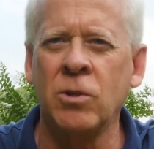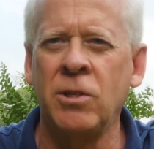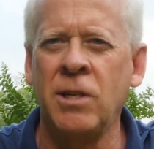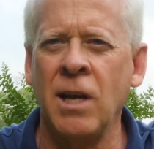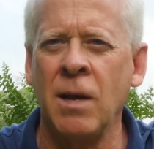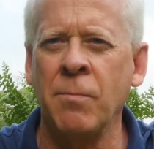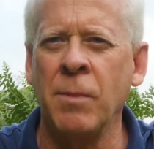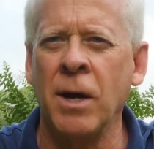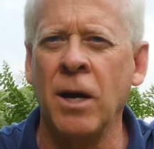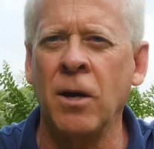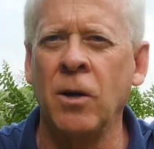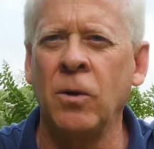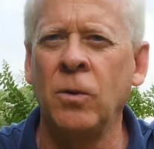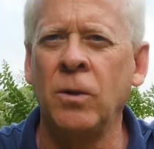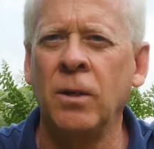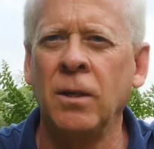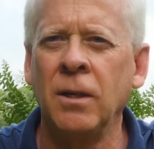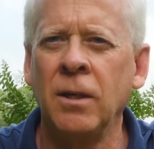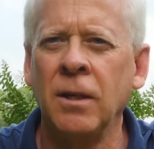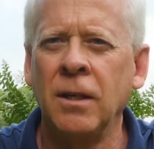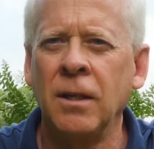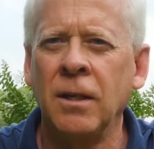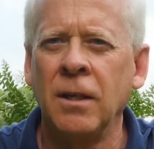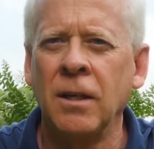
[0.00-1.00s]
demo
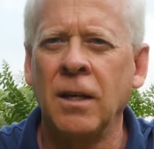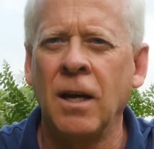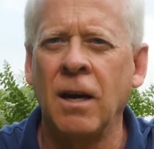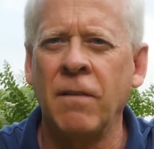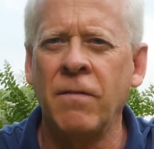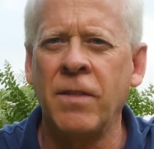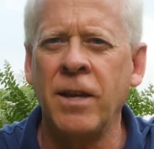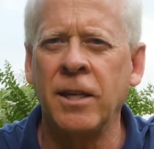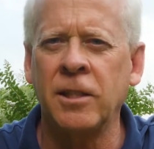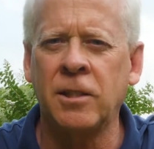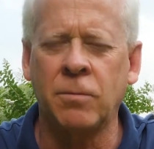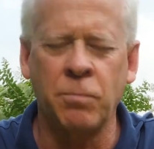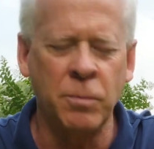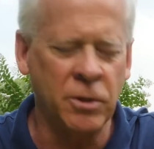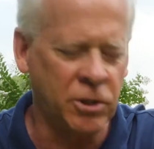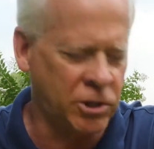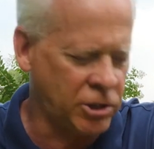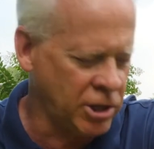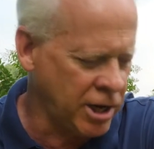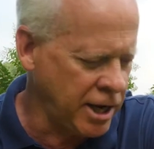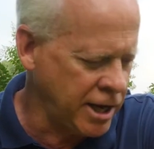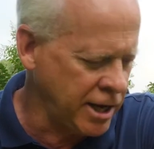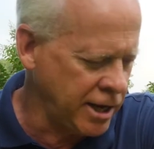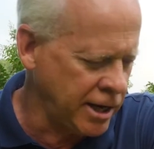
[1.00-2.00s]
of this
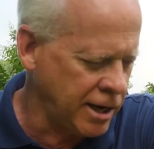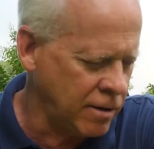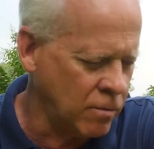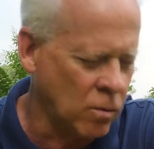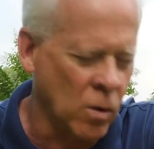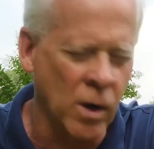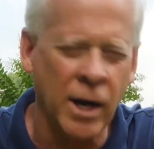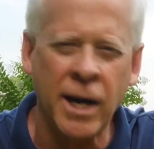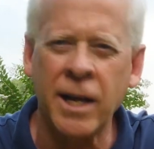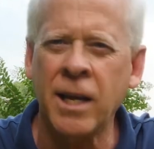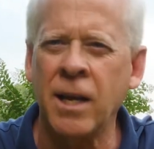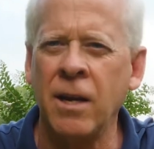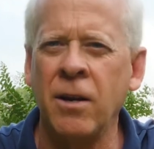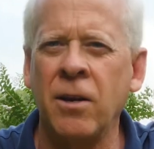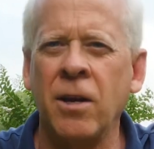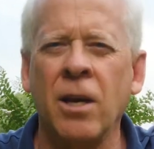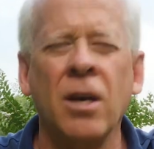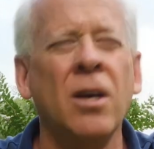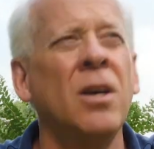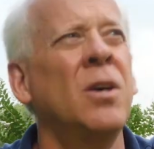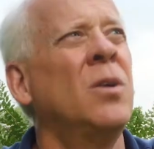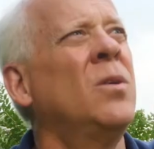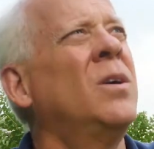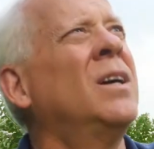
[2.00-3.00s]
machine and what it can
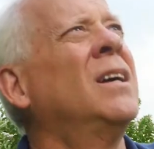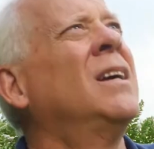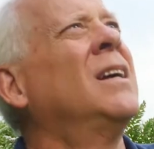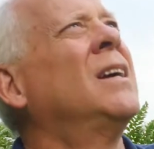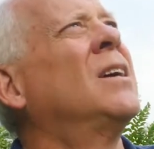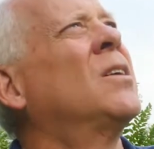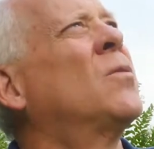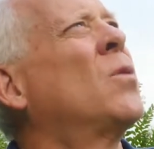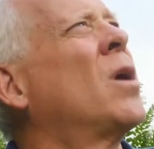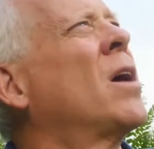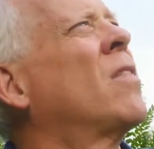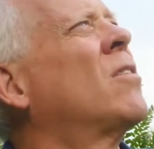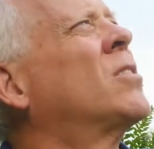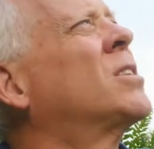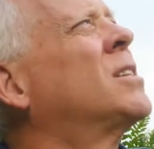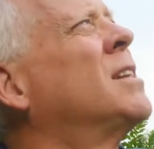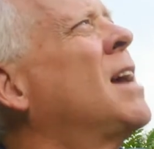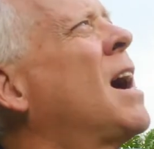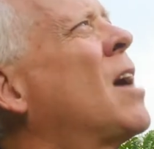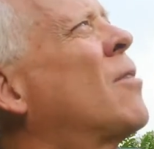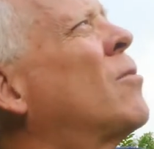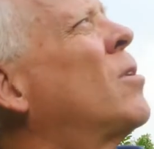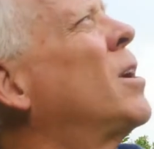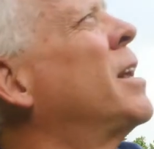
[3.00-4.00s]
do. Weather's
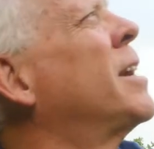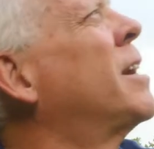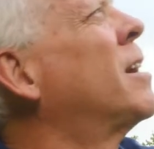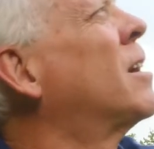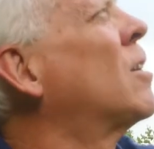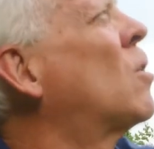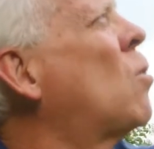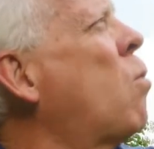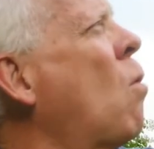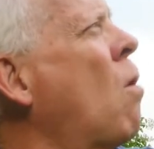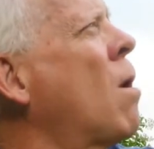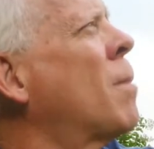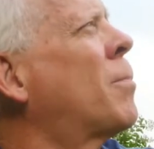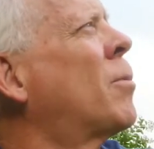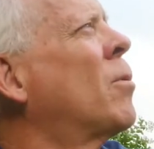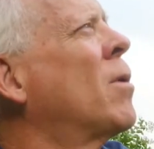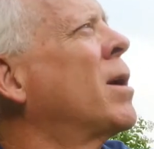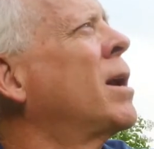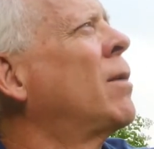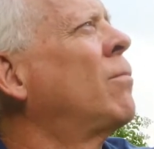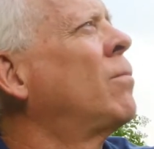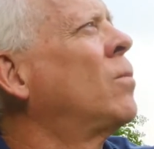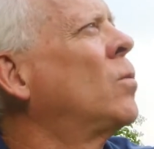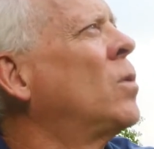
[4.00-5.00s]
not really going to
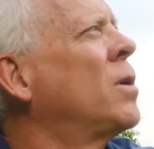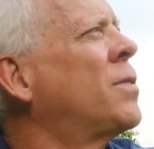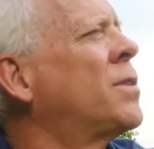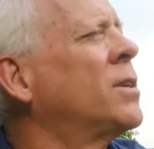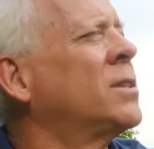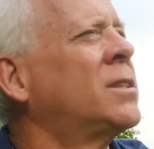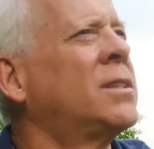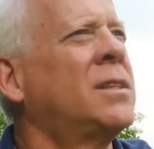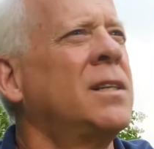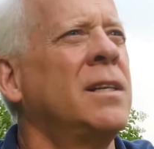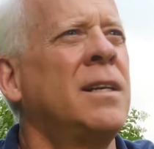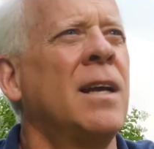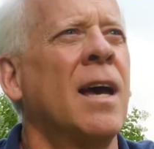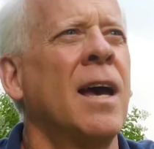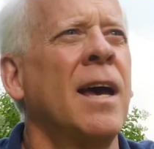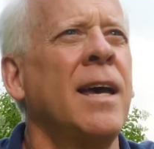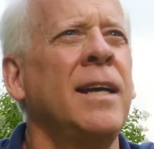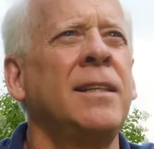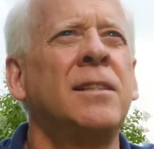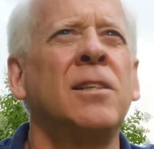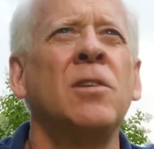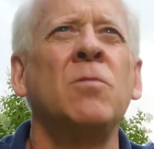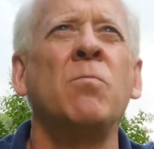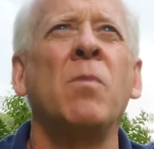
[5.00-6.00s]
cooperate with us
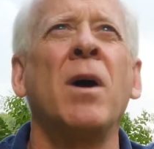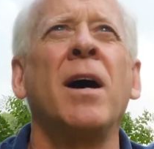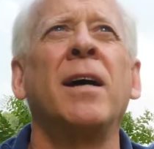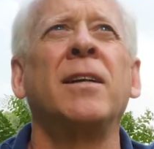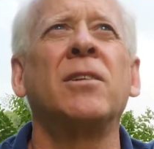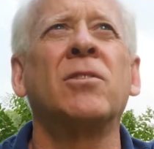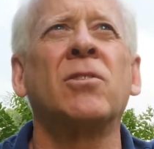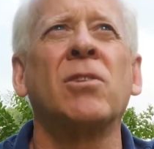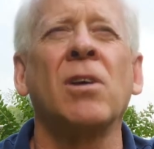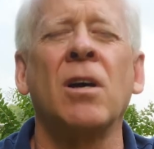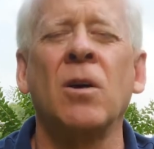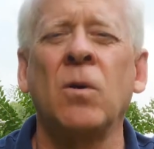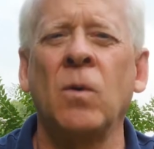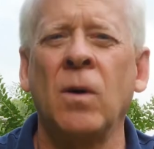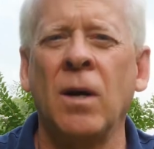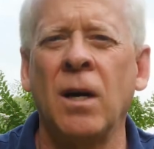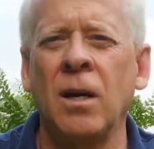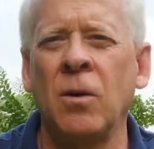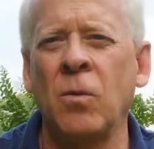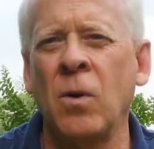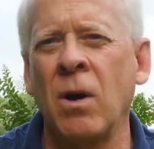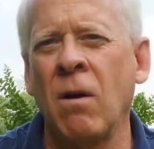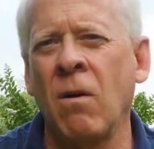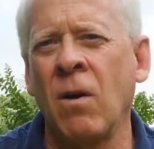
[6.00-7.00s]
today too much,
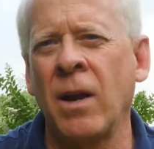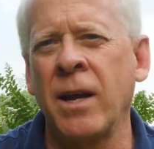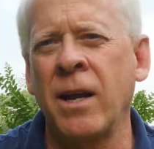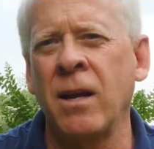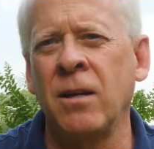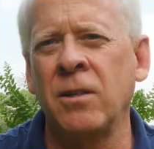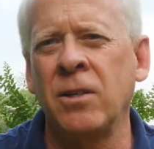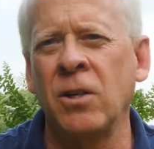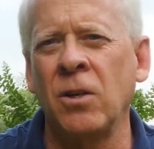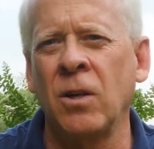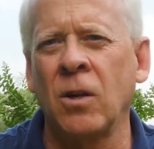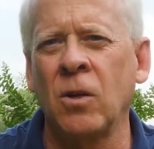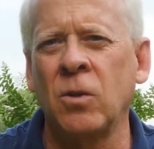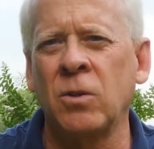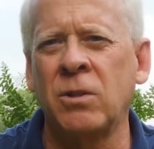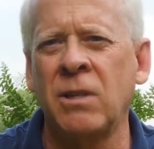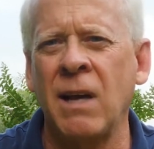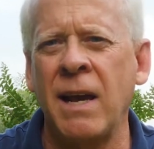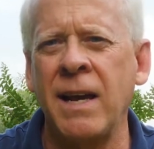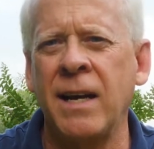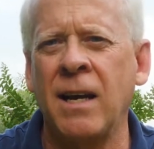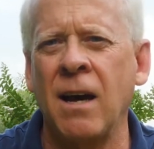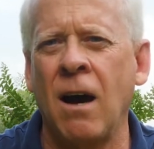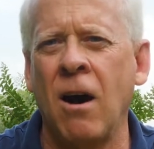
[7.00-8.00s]
so we're only going to do a little
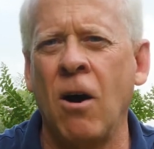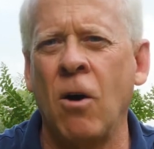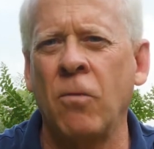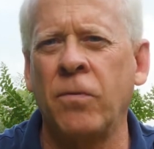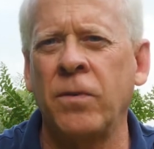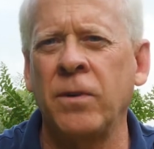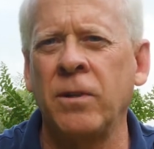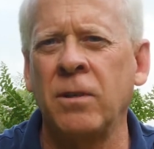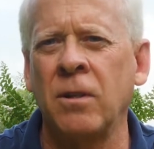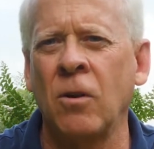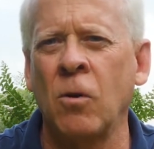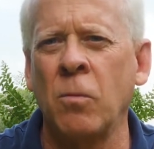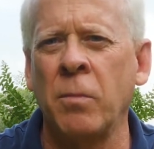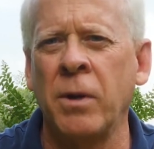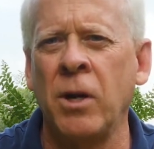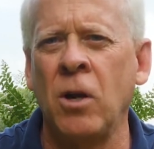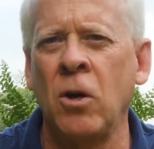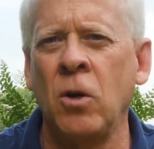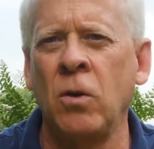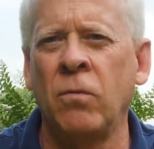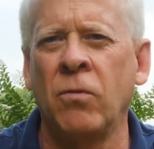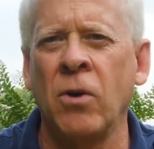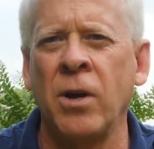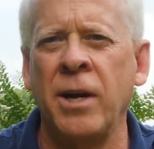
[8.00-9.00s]
takeoff and a little
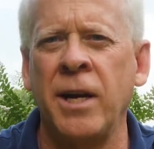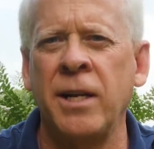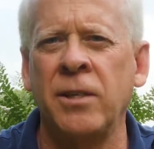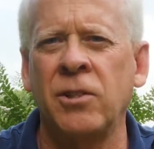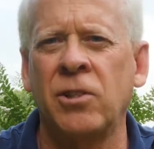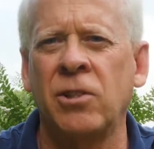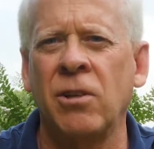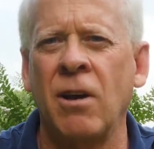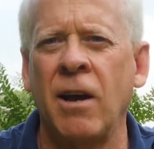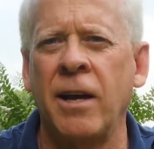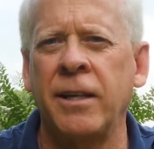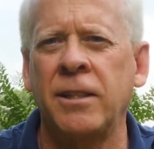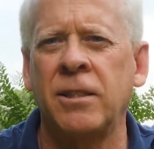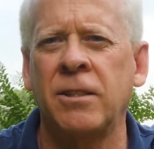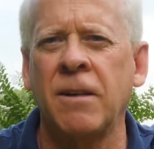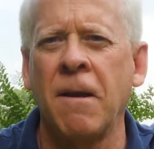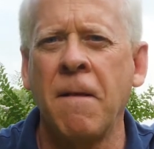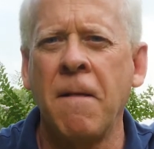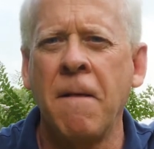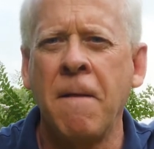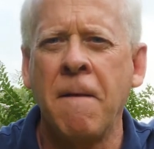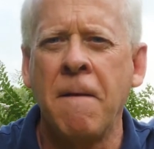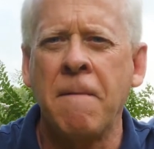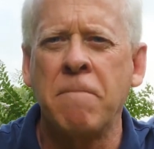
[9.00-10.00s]
maneuvering and such.
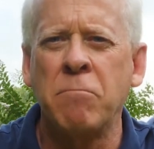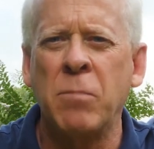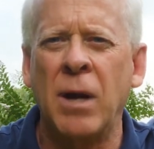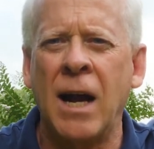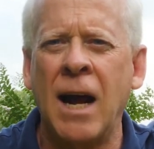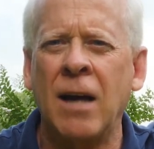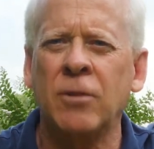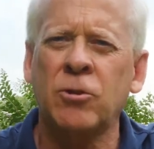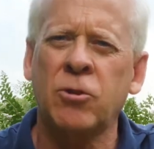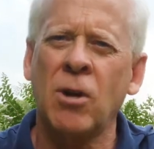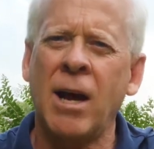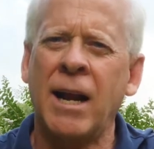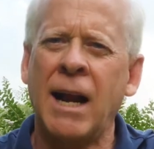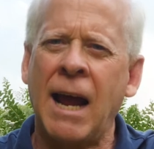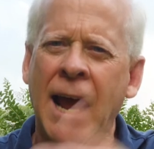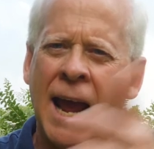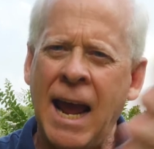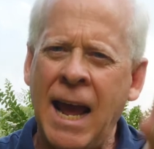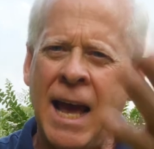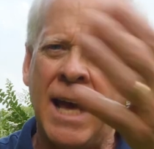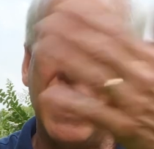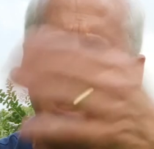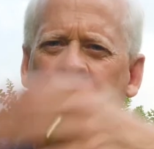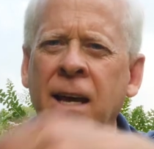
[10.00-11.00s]
But I'll try to
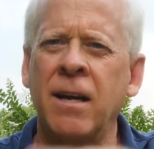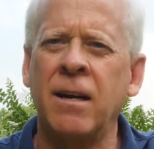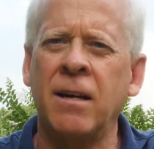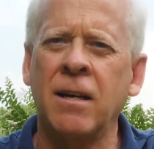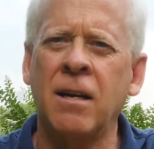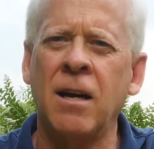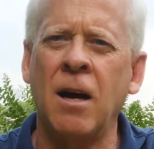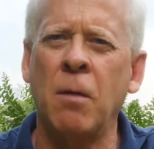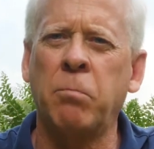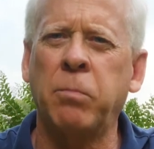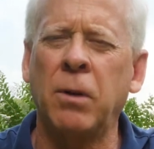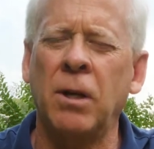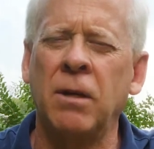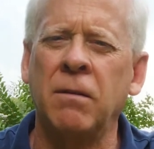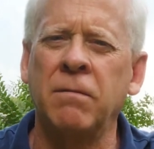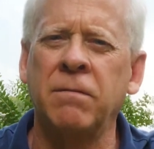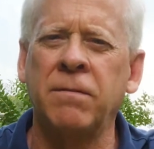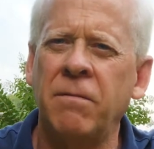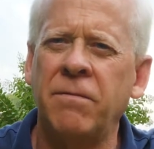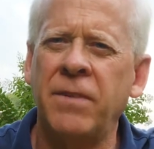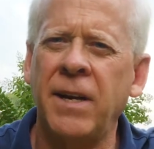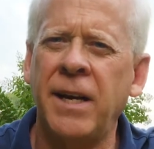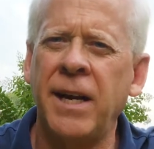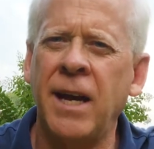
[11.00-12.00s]
add in a couple of
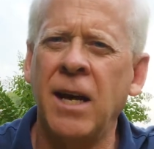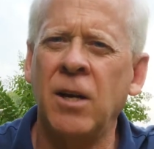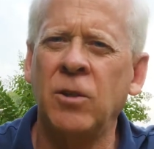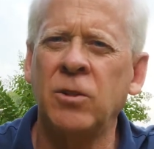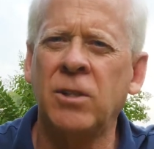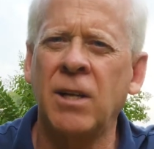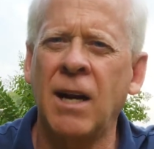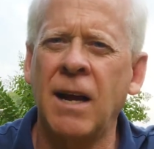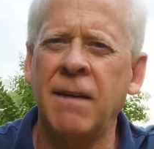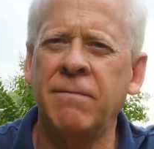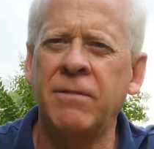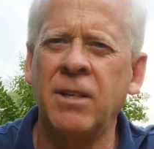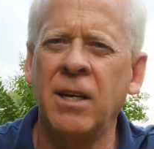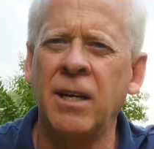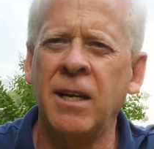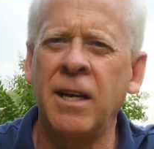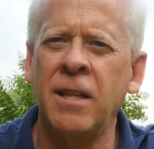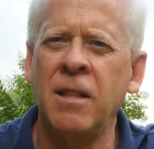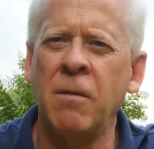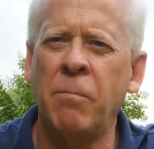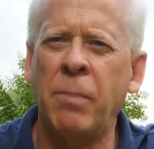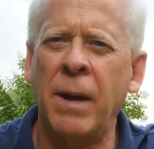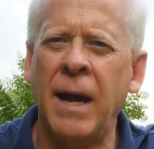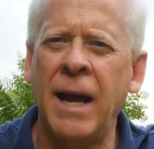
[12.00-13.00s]
videos that I've done
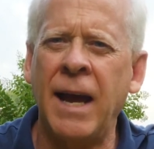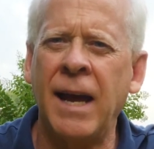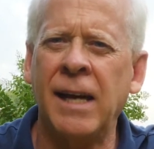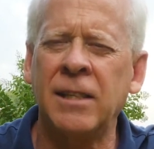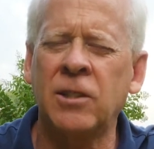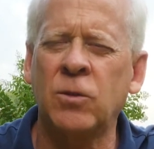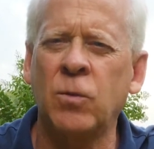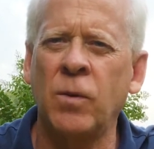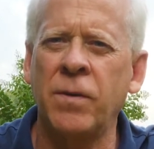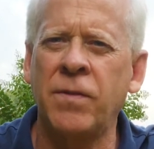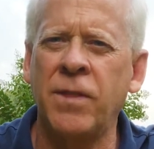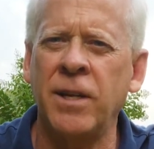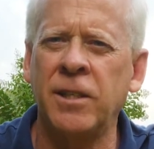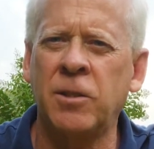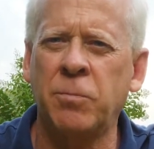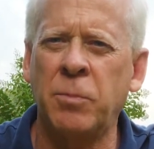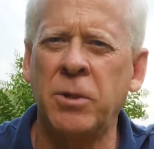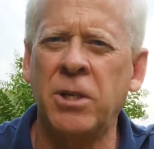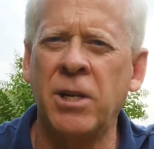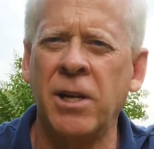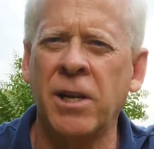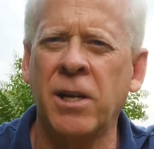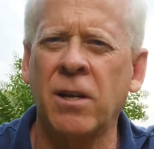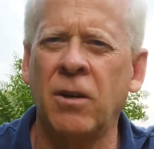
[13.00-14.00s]
in the past with this
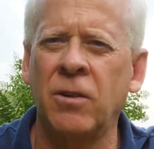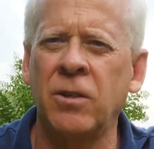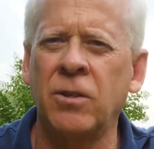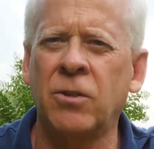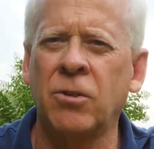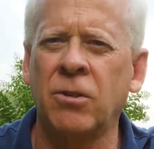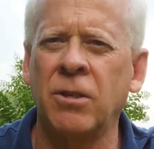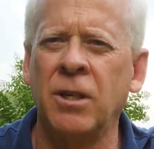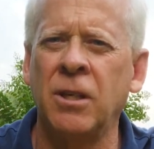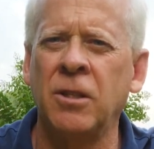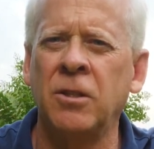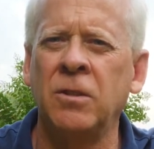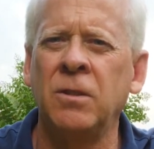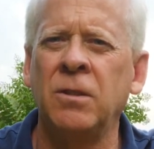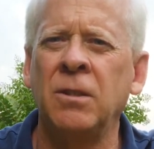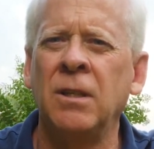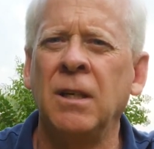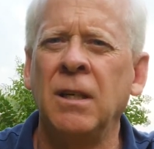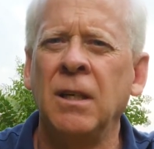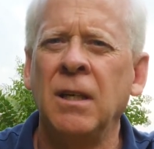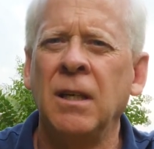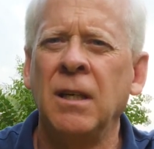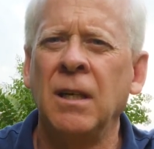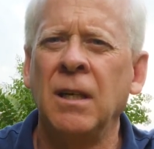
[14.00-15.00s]
particular drone,